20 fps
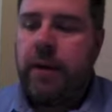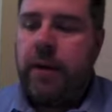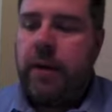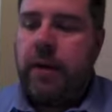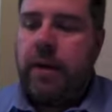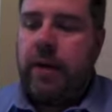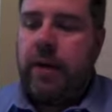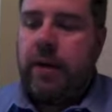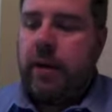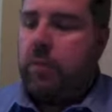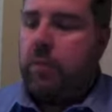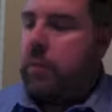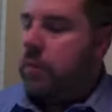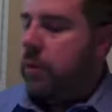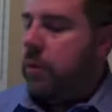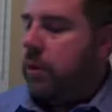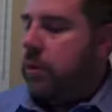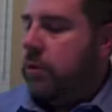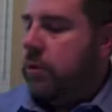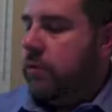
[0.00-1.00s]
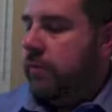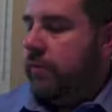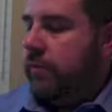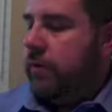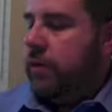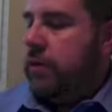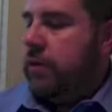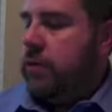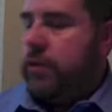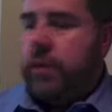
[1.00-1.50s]
Now again, what we're going to do
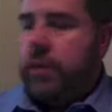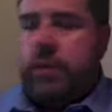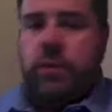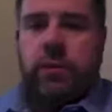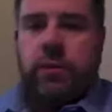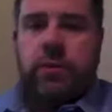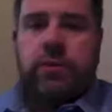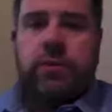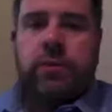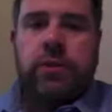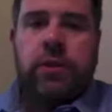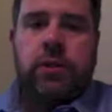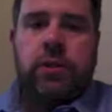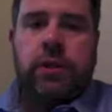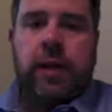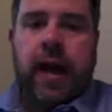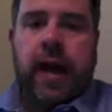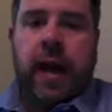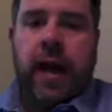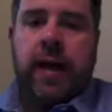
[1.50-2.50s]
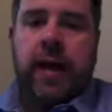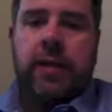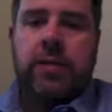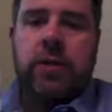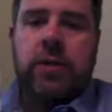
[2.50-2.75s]
first is going to look at